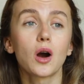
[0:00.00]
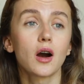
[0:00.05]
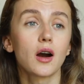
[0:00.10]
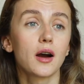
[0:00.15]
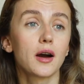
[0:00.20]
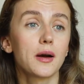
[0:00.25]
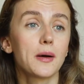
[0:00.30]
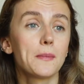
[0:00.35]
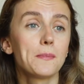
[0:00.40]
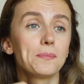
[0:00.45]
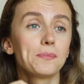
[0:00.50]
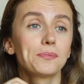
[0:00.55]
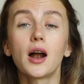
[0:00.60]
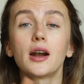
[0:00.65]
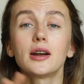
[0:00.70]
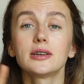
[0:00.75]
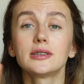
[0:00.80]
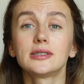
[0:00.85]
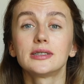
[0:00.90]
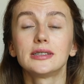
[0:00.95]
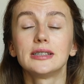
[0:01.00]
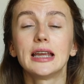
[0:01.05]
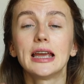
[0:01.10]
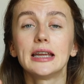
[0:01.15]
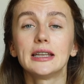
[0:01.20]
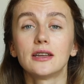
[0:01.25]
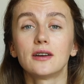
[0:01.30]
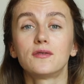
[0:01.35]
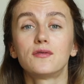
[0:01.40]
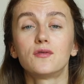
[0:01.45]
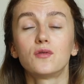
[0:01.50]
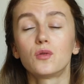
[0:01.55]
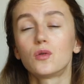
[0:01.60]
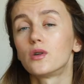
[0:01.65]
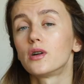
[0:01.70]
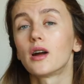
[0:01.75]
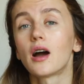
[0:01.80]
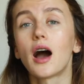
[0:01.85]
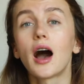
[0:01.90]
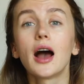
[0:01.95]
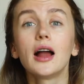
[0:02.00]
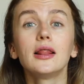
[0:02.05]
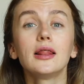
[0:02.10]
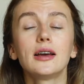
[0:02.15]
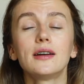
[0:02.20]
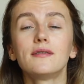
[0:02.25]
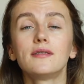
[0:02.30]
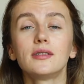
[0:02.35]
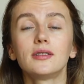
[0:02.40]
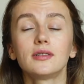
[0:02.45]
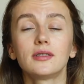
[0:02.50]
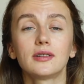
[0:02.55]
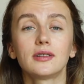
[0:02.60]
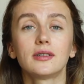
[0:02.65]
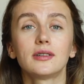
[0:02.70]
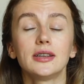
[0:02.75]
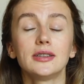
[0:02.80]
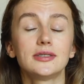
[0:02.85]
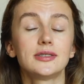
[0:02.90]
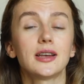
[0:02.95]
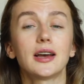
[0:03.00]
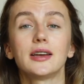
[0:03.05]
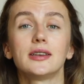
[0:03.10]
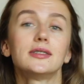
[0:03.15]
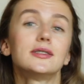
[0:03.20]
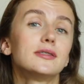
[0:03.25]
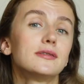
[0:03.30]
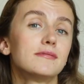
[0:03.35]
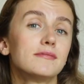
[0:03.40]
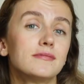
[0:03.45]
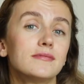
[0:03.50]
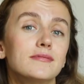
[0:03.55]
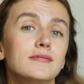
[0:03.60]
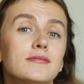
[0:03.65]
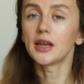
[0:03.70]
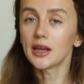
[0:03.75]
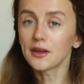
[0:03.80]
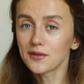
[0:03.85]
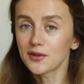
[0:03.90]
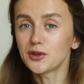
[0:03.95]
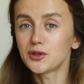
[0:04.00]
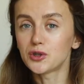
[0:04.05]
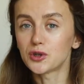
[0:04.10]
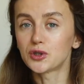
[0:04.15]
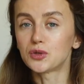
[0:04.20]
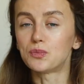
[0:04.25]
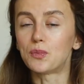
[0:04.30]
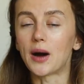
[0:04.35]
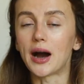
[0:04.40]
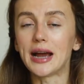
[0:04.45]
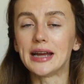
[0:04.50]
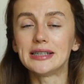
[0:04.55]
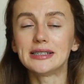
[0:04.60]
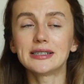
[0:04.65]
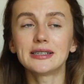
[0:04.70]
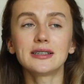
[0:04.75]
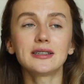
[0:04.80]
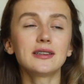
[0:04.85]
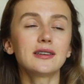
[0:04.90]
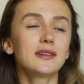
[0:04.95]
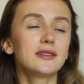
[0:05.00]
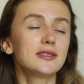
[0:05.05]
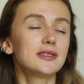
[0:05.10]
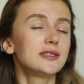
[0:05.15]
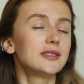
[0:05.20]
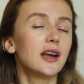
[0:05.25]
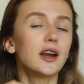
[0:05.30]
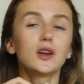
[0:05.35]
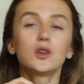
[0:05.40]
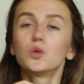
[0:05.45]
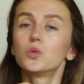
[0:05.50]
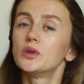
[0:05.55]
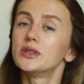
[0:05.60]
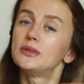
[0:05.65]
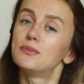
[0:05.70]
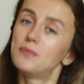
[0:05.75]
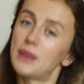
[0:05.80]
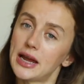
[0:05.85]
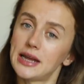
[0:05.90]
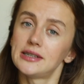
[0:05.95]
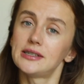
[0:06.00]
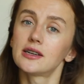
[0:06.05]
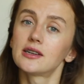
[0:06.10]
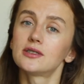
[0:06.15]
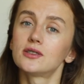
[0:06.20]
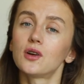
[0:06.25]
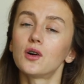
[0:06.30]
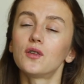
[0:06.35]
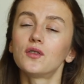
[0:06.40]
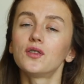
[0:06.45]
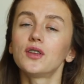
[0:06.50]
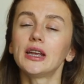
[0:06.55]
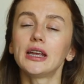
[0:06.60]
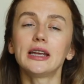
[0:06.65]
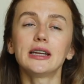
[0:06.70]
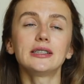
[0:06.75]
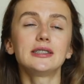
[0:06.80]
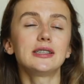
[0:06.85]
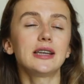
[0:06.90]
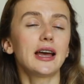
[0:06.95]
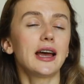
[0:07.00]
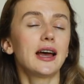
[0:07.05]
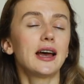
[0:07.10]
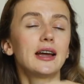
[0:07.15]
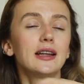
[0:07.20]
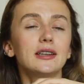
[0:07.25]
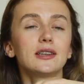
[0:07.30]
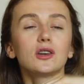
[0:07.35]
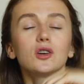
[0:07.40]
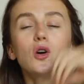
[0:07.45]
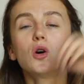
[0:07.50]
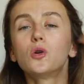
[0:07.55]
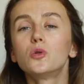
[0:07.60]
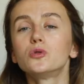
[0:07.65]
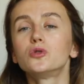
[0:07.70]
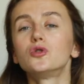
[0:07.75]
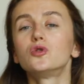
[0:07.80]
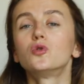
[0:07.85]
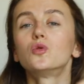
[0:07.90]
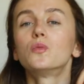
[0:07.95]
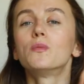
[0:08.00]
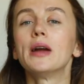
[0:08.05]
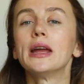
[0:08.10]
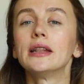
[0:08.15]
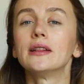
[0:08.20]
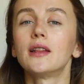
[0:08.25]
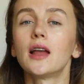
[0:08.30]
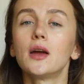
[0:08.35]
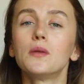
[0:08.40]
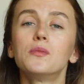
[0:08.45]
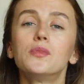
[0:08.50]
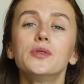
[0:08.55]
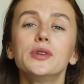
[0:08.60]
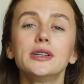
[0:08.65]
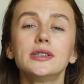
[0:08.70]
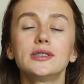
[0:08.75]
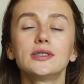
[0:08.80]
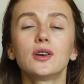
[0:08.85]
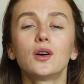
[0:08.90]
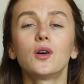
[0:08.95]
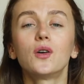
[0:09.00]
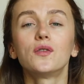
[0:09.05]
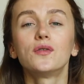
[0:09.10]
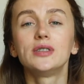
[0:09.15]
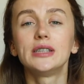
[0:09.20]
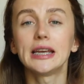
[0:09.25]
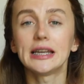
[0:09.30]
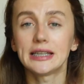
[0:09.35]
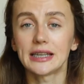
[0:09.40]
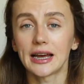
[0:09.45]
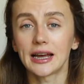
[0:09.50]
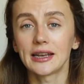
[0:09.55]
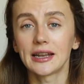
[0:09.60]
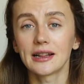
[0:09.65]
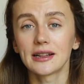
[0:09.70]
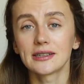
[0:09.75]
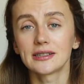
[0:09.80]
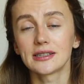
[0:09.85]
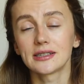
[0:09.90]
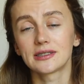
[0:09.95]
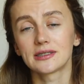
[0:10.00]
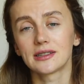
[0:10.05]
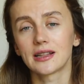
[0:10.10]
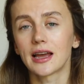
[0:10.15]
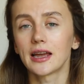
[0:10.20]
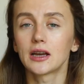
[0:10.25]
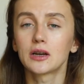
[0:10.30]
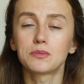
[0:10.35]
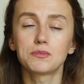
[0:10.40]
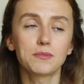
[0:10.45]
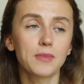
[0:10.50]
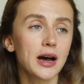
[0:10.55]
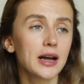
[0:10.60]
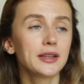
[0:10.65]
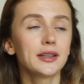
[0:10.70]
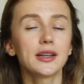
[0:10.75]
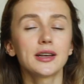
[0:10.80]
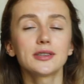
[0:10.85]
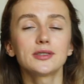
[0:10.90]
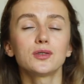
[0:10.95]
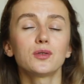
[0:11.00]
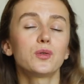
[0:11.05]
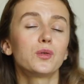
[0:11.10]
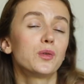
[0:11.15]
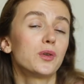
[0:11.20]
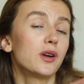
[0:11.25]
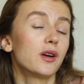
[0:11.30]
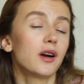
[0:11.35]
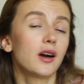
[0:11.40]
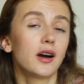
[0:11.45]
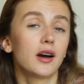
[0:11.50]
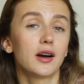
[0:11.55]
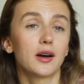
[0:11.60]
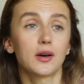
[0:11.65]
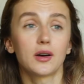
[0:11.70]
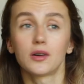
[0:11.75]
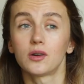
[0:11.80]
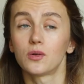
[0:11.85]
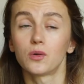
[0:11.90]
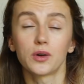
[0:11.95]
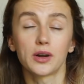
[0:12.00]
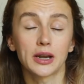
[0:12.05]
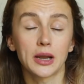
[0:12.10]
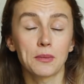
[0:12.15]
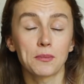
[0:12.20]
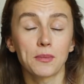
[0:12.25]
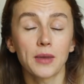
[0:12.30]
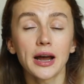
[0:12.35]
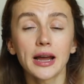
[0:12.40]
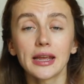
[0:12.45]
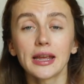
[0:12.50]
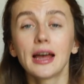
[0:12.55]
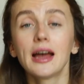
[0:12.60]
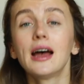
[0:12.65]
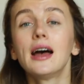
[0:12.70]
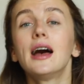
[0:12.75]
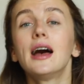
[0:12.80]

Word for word: um, parse data for high-level insights. If you choose Python, start with basics of it and go through main libraries of data analysis like Pandas or, uh, or NumPy.